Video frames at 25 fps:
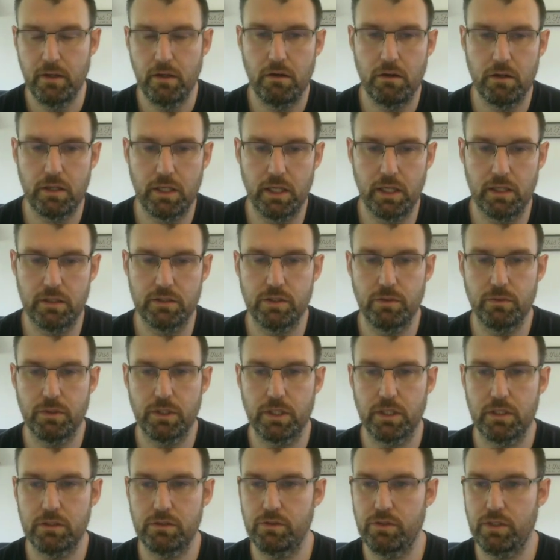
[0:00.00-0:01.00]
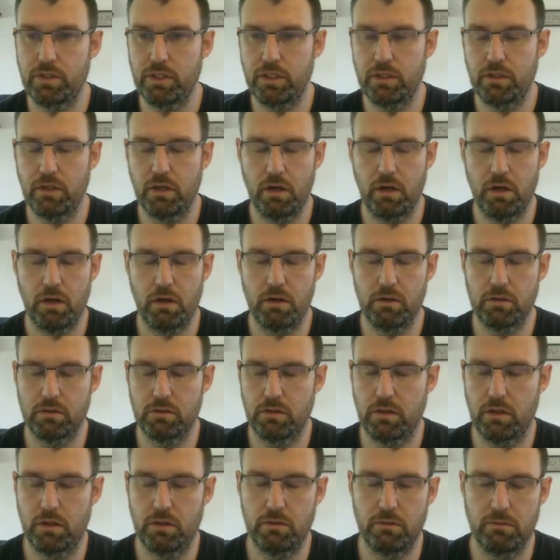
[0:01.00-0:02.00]
Okay, so we're going to do the
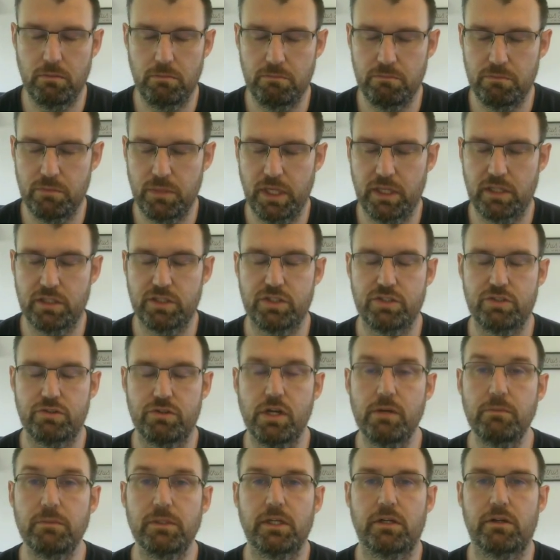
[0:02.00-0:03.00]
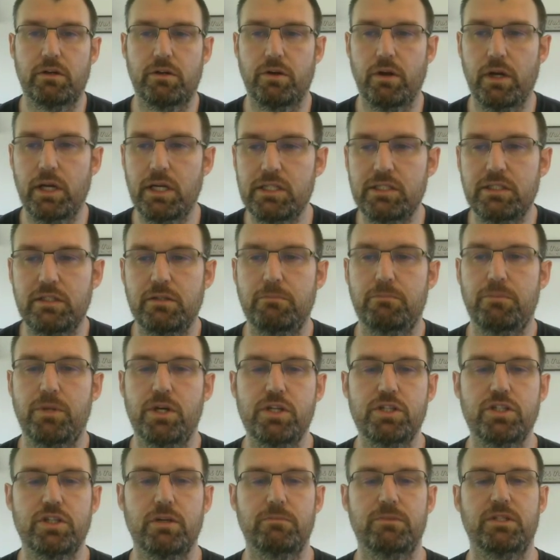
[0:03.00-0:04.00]
extremely crazy
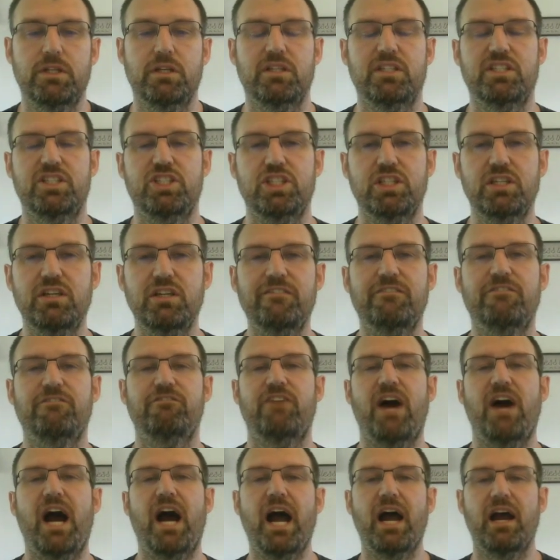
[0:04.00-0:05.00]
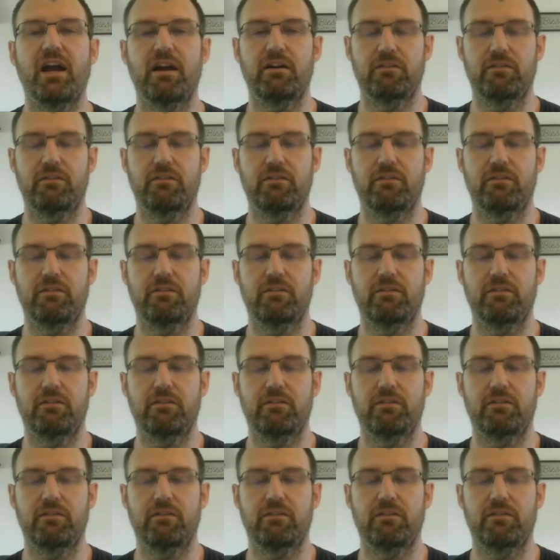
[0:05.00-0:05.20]
bishop to g5.